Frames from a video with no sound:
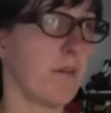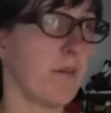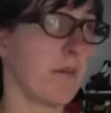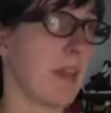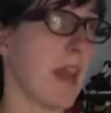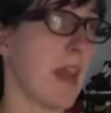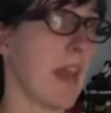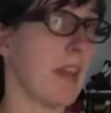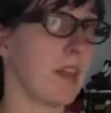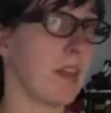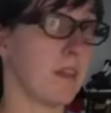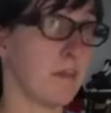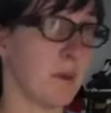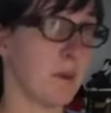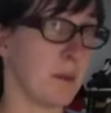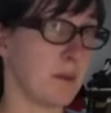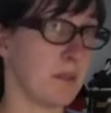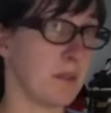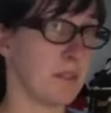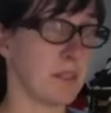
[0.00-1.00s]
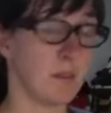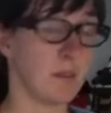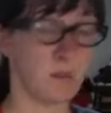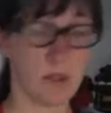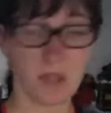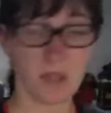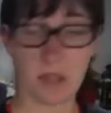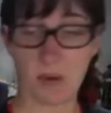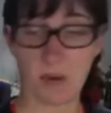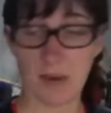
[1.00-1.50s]
Canada Post and
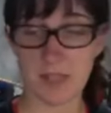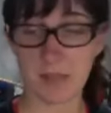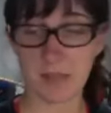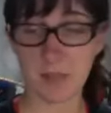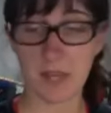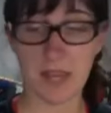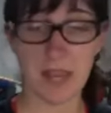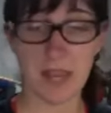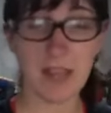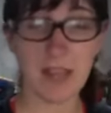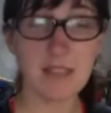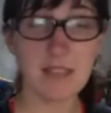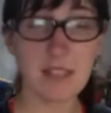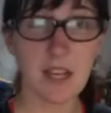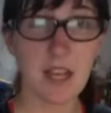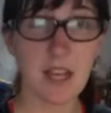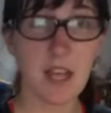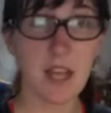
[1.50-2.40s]
with USPS.